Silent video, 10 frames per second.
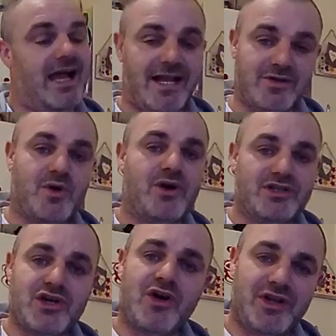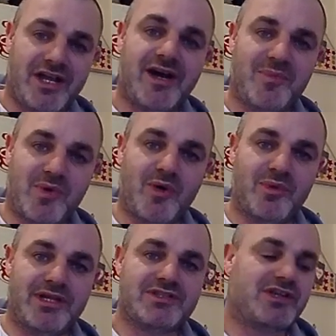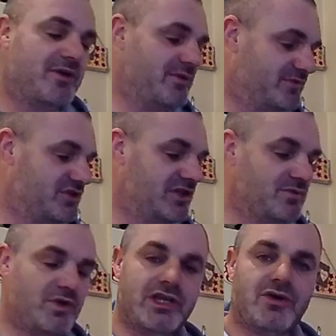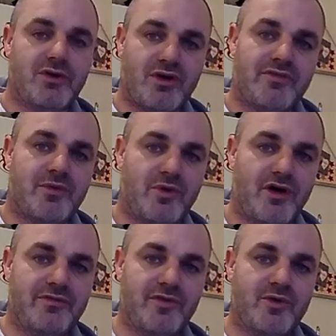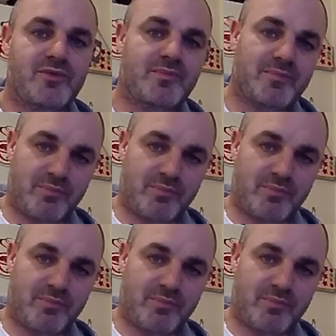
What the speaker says: hadn't quite tightened it up properly, so obviously the recoil off the rifle